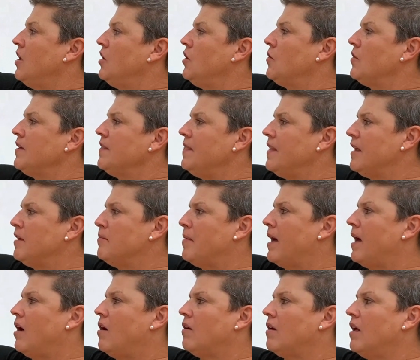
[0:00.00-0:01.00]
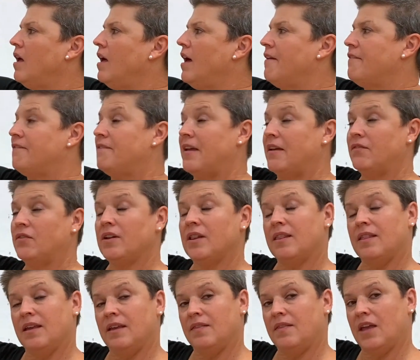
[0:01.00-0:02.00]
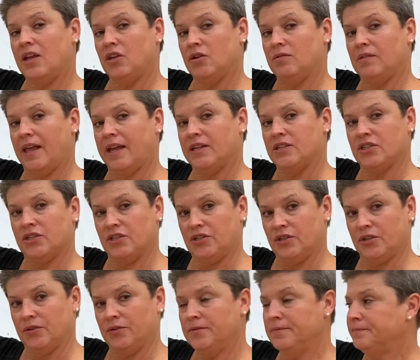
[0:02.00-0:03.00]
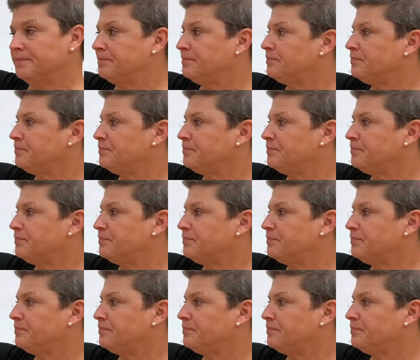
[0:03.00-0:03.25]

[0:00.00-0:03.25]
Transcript: You can think about a favorite thing that you like to do,